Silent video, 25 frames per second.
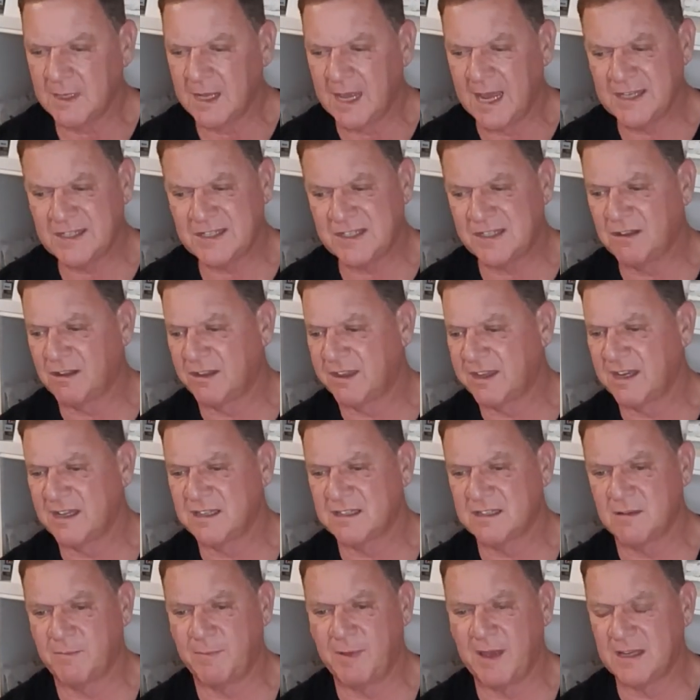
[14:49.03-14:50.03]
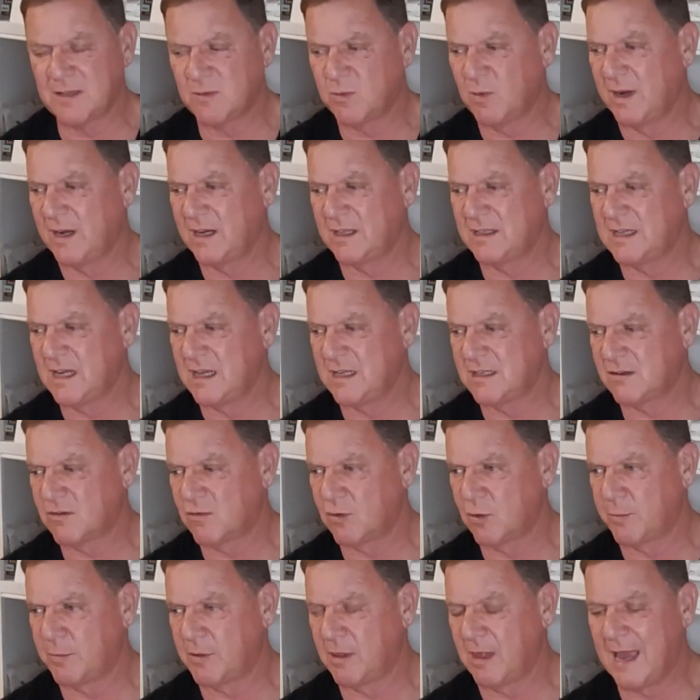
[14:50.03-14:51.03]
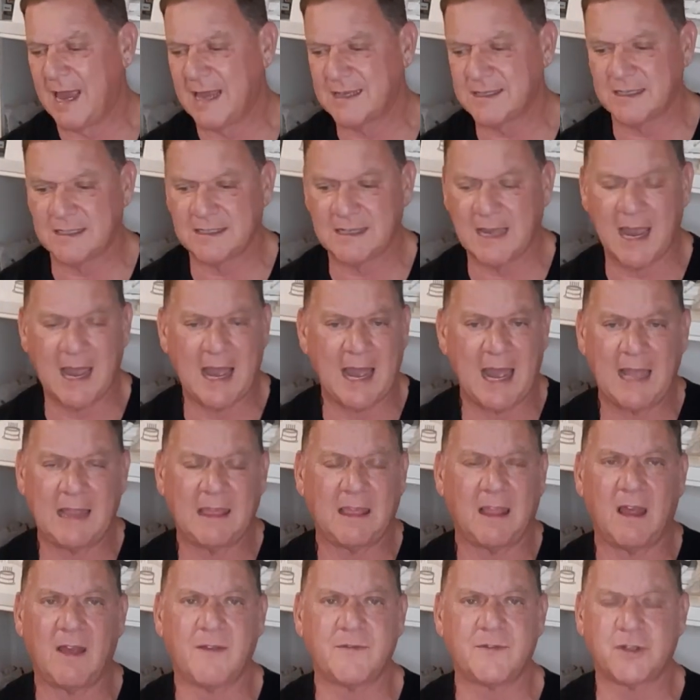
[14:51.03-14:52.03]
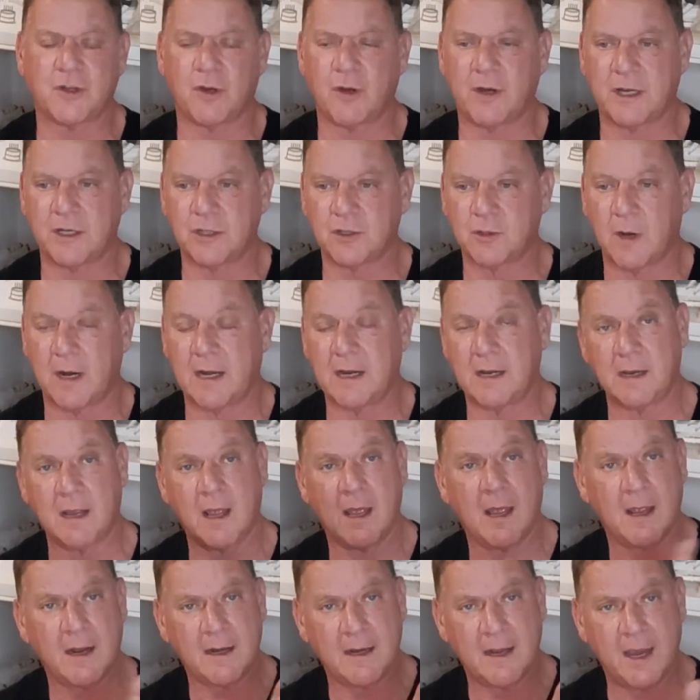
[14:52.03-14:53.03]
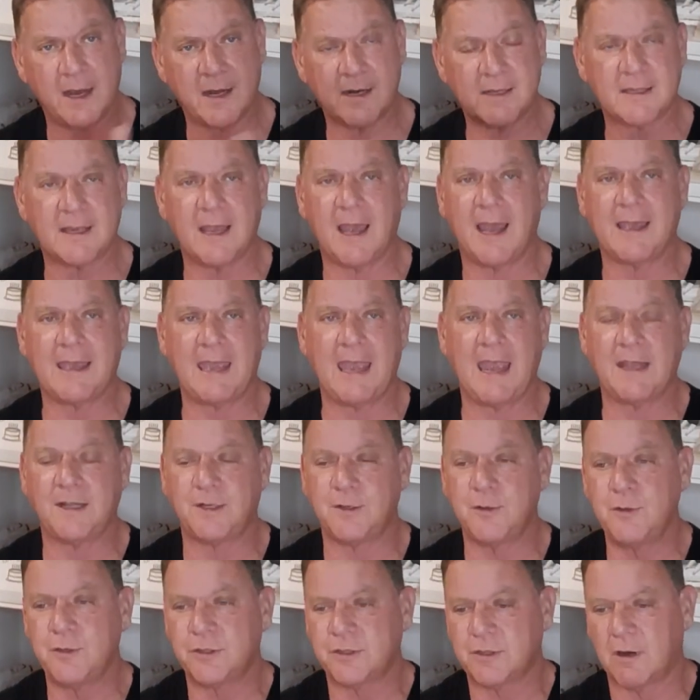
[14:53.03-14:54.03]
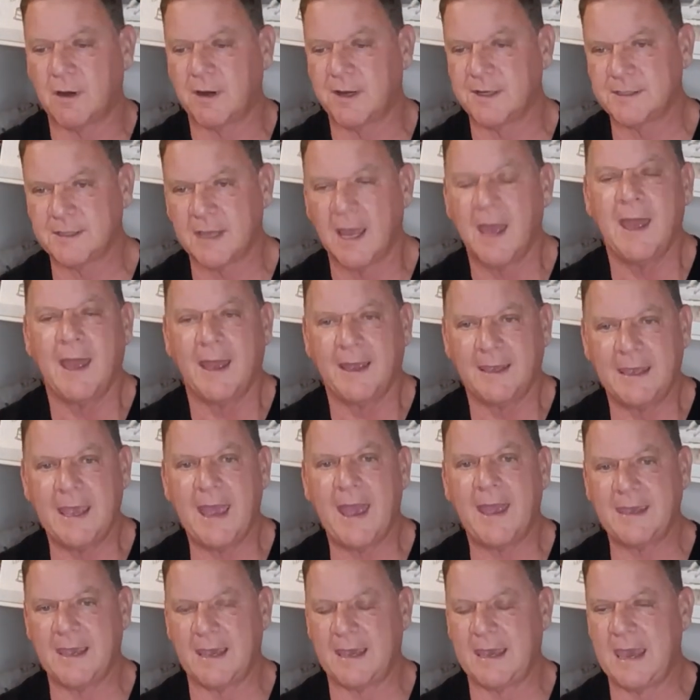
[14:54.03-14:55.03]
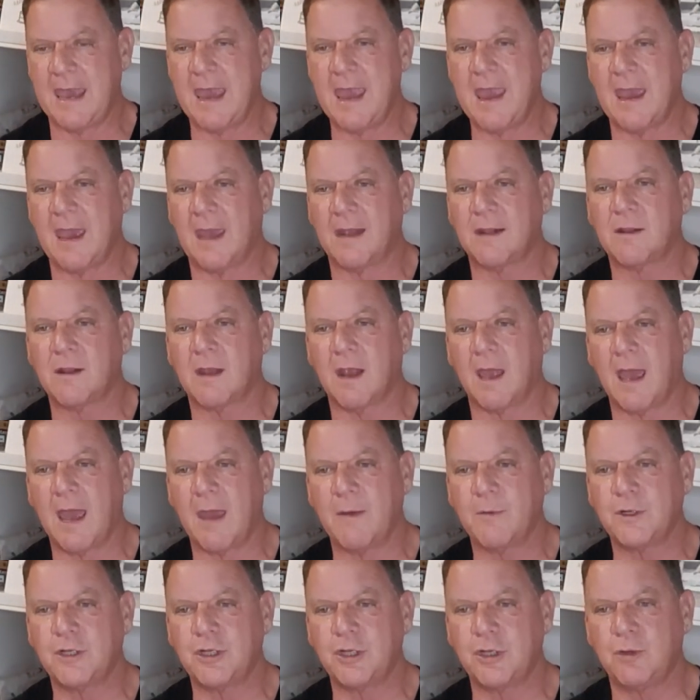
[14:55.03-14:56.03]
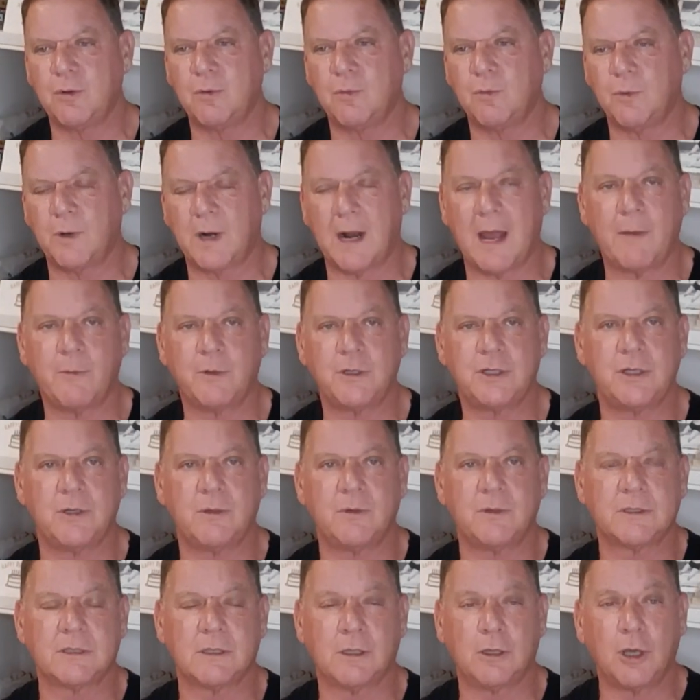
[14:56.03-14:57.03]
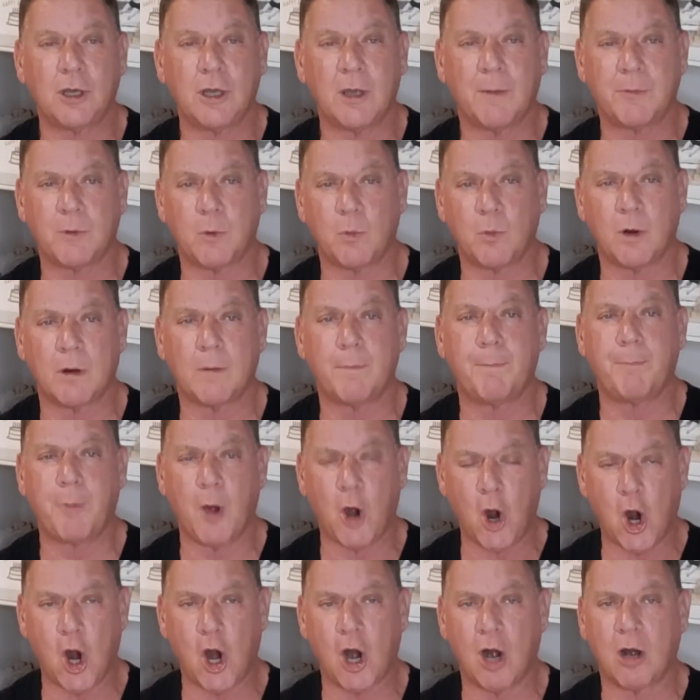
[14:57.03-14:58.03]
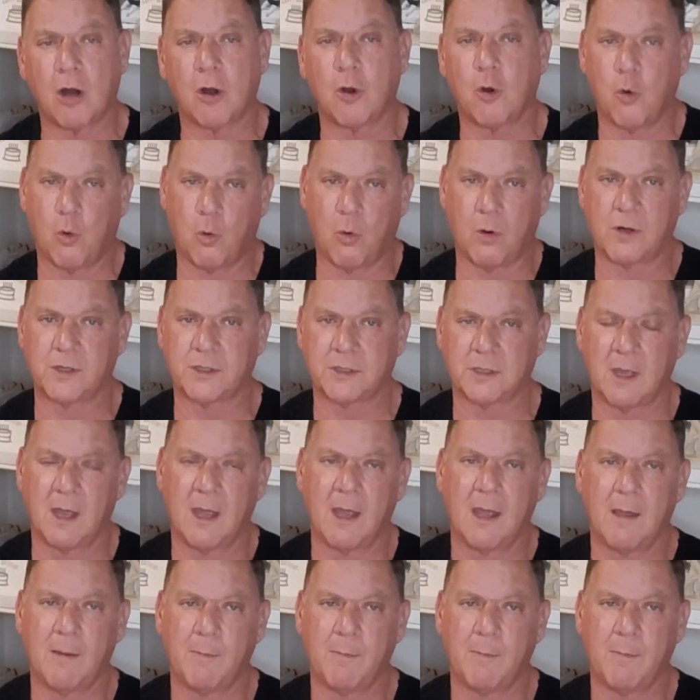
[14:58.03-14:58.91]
I still think it's the best way to teach group classes. I, I love circuit training. Now you're going to say, I can't do circuits. Yeah, you can. I would do, what I would do is look up the word par course.